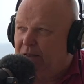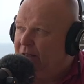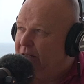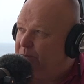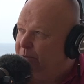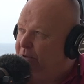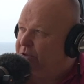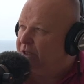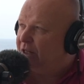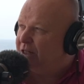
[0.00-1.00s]
It's blue
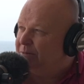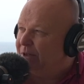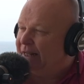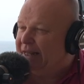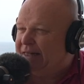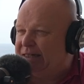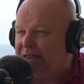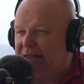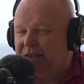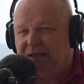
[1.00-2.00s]
skies but hazy,
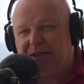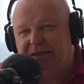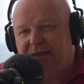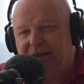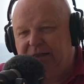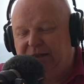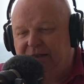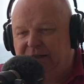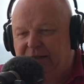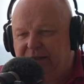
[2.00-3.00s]

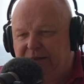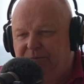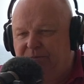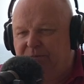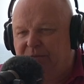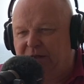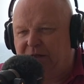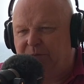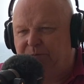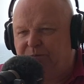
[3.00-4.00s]
and they're
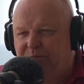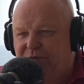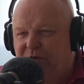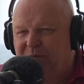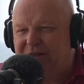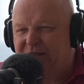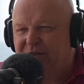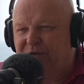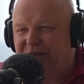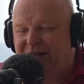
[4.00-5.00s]
going to promise
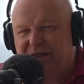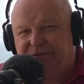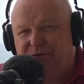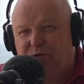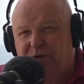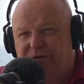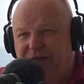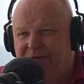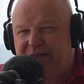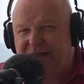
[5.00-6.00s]
this for the next 4 or
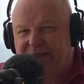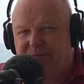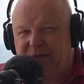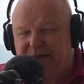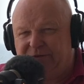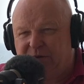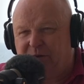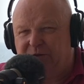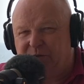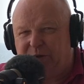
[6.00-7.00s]
5 days, I believe, so
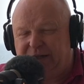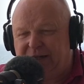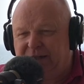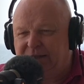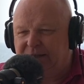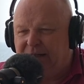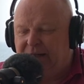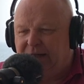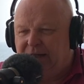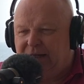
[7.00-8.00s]
over the weekend.
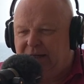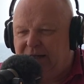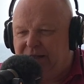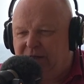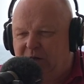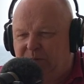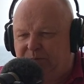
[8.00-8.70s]
They are